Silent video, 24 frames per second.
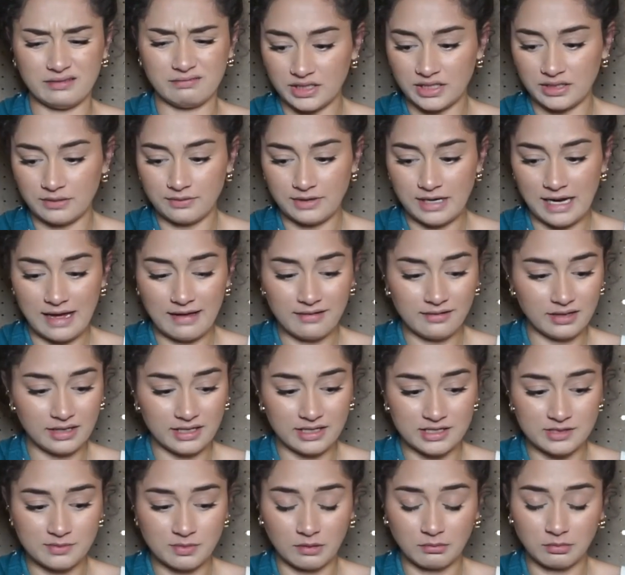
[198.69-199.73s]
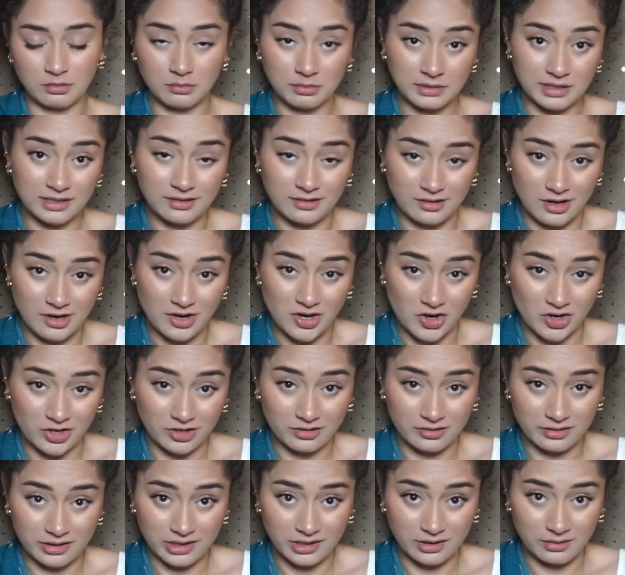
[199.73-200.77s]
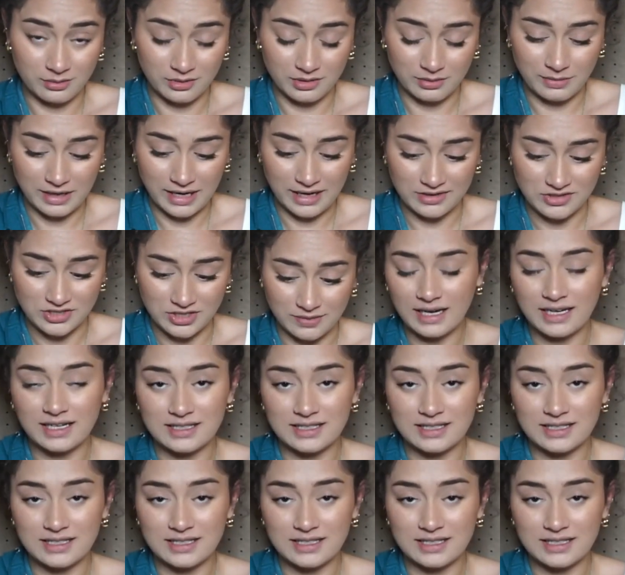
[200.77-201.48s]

But in reality, it's probably a lot harder than you would imagine.